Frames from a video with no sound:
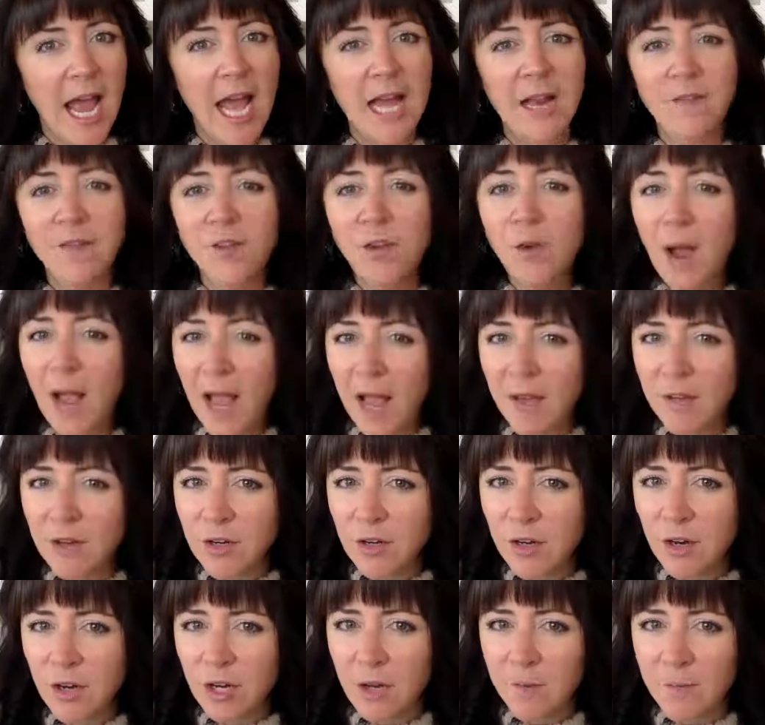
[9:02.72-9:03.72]
And if you haven't
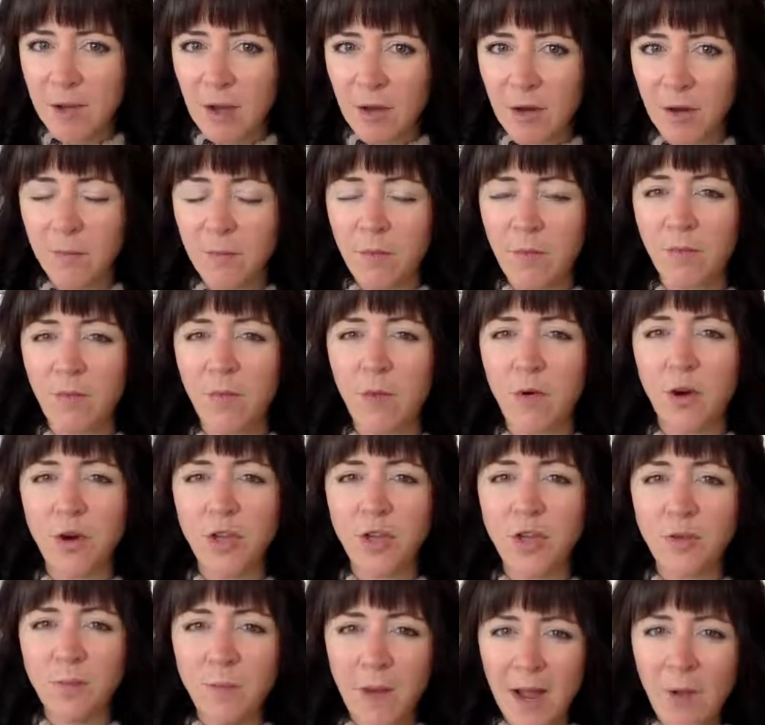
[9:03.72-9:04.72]
heard about it before,
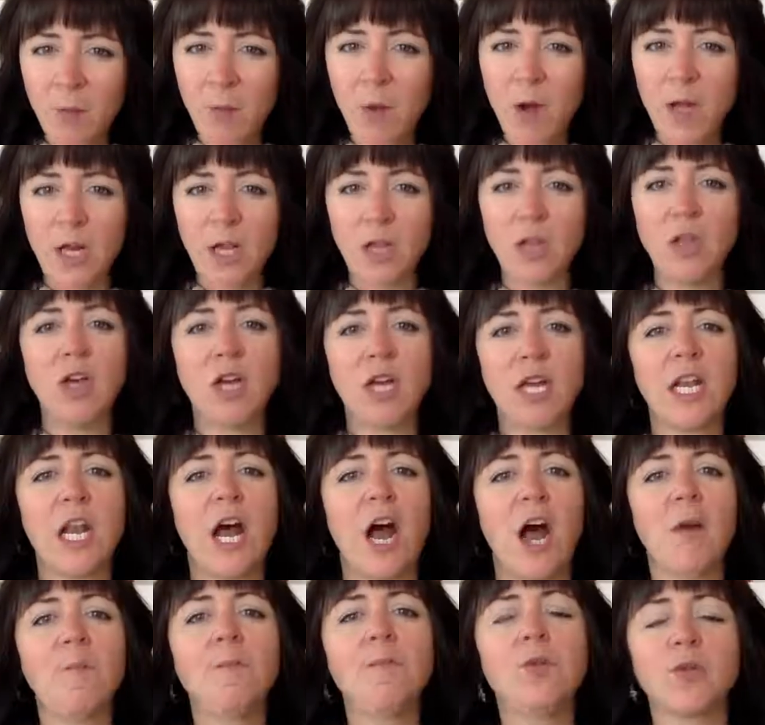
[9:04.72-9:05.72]
you might want to look it
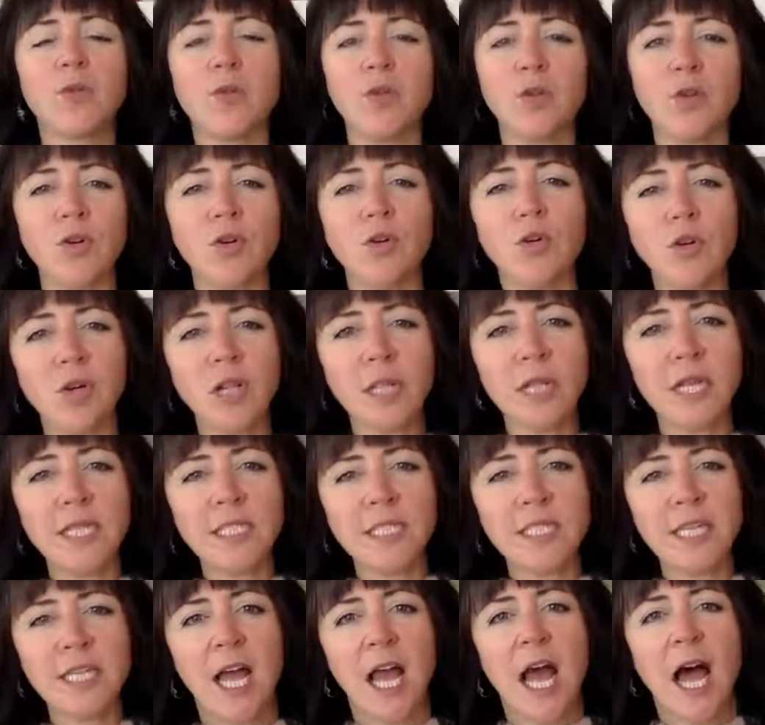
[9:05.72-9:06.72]
up. You can Google it.